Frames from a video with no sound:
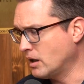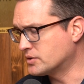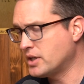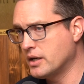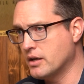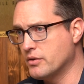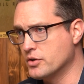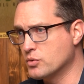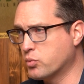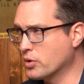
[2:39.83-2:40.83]
I'll tell you,
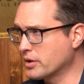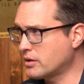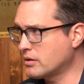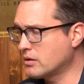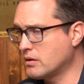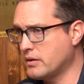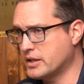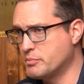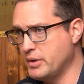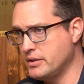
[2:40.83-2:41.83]
there's work
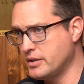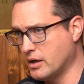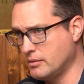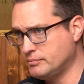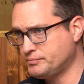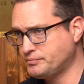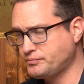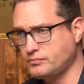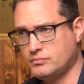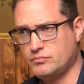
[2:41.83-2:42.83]
that's been done
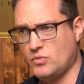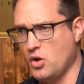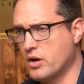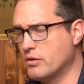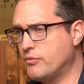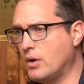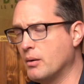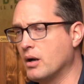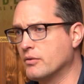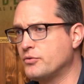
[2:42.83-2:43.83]
on
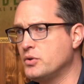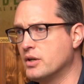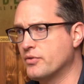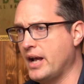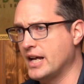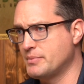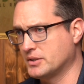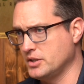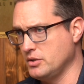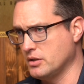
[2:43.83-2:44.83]
a few different
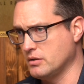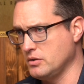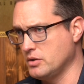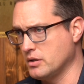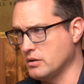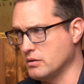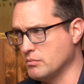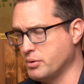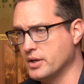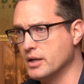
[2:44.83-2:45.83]
aspects that you can
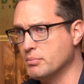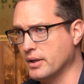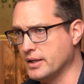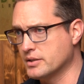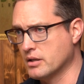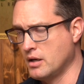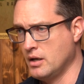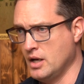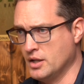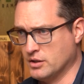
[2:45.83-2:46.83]
put into place
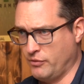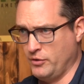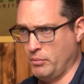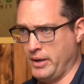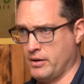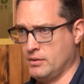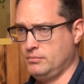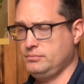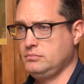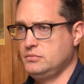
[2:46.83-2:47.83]
to feel
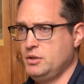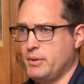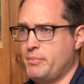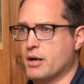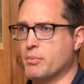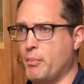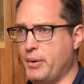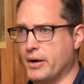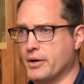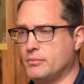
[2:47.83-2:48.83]
better, to be better
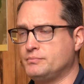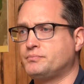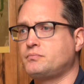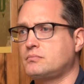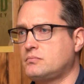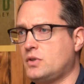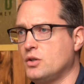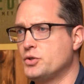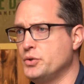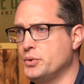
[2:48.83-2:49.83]
prepared,
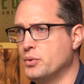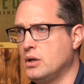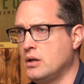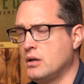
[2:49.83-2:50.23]
to